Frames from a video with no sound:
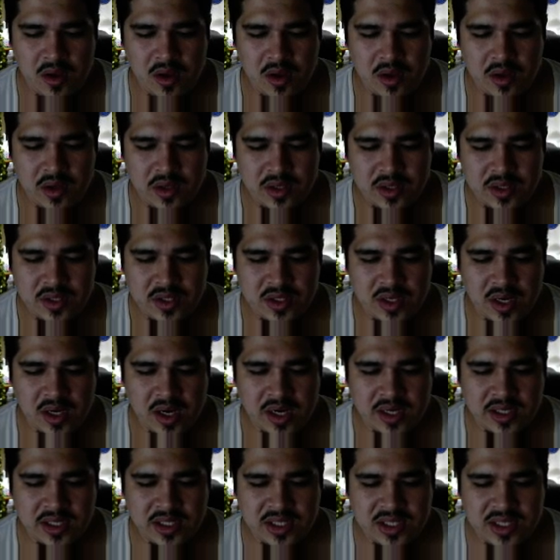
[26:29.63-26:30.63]

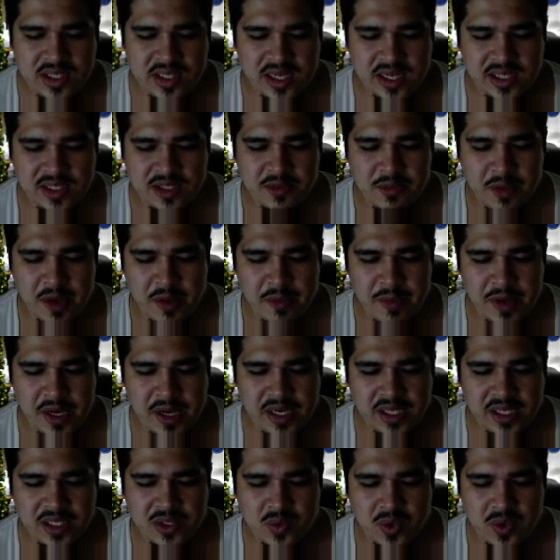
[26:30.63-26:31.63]
Sorry, just texting my
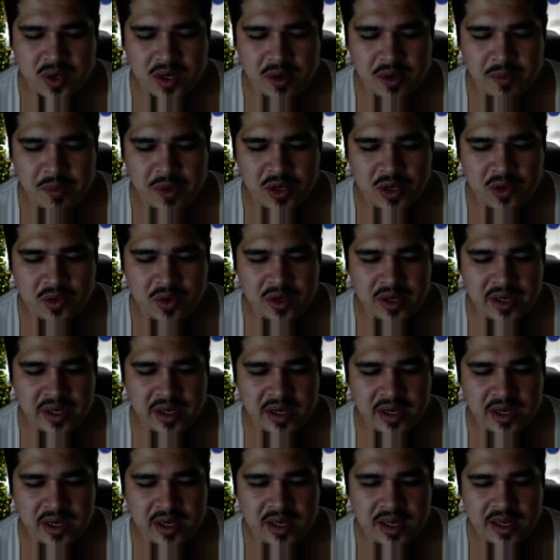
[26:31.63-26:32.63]
buddies. We're going to be doing
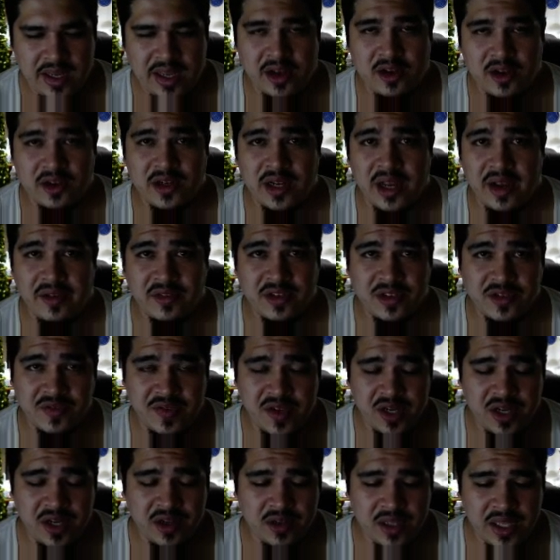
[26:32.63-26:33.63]
a Helldivers
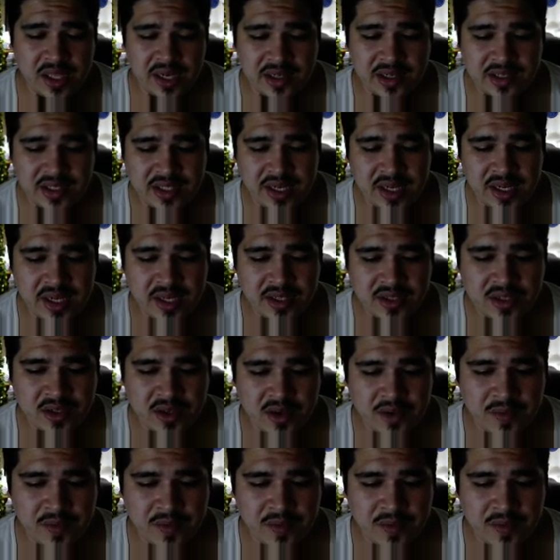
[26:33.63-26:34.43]
video later today, so.